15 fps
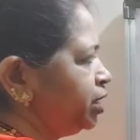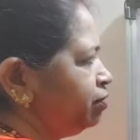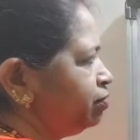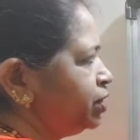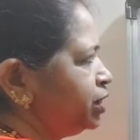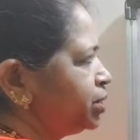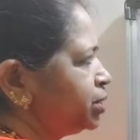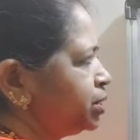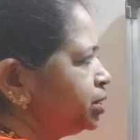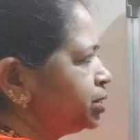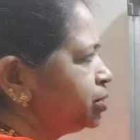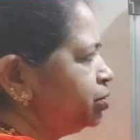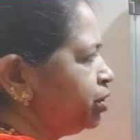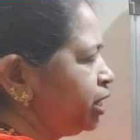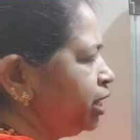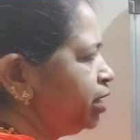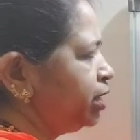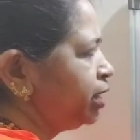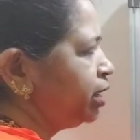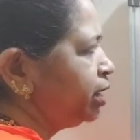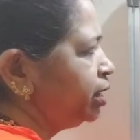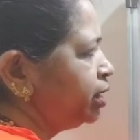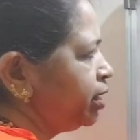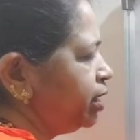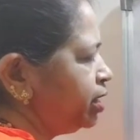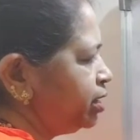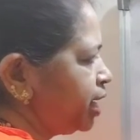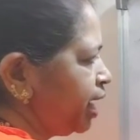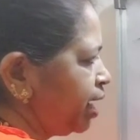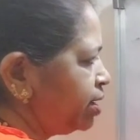If this is rotated
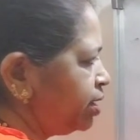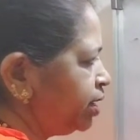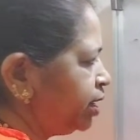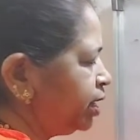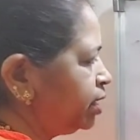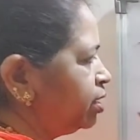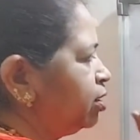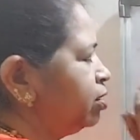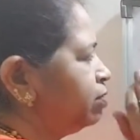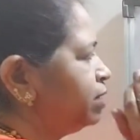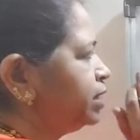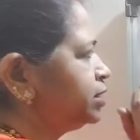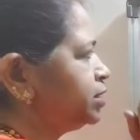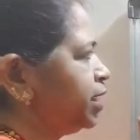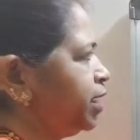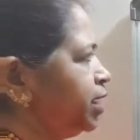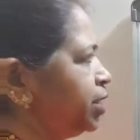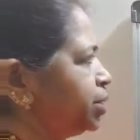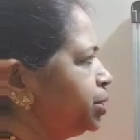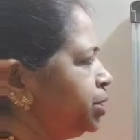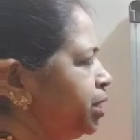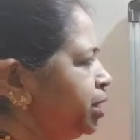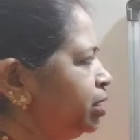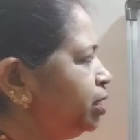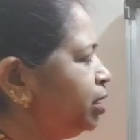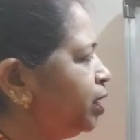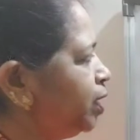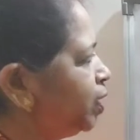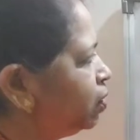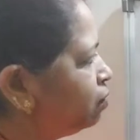in anti-clockwise direction,